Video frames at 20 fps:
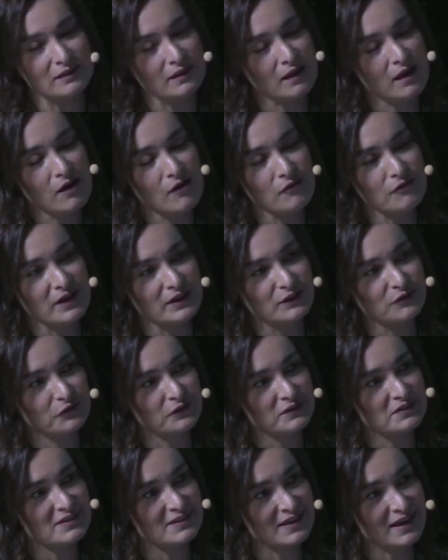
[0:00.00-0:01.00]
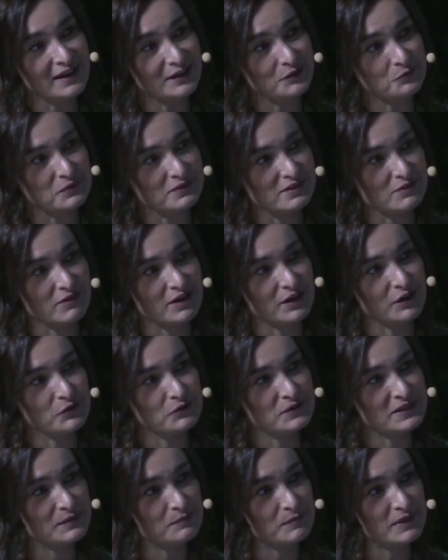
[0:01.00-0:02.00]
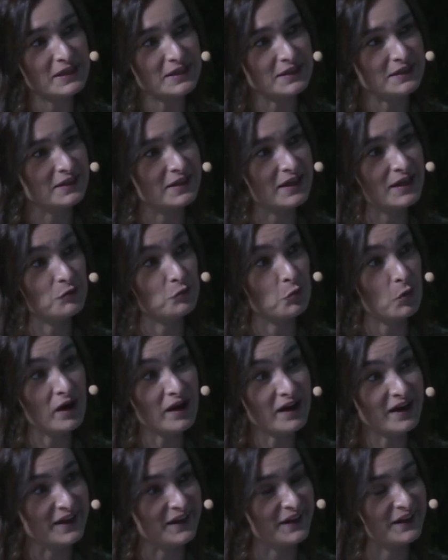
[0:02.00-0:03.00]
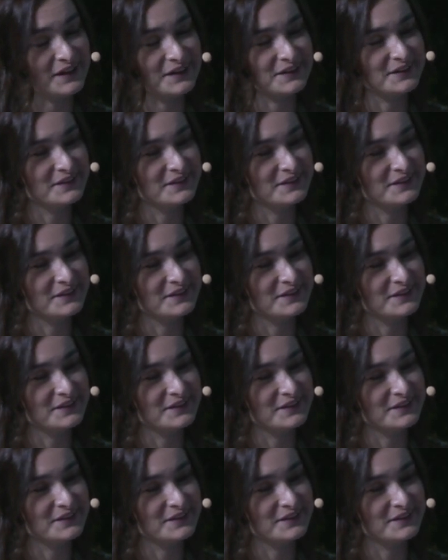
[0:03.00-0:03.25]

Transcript: love at first sight with ArangoDB, and why?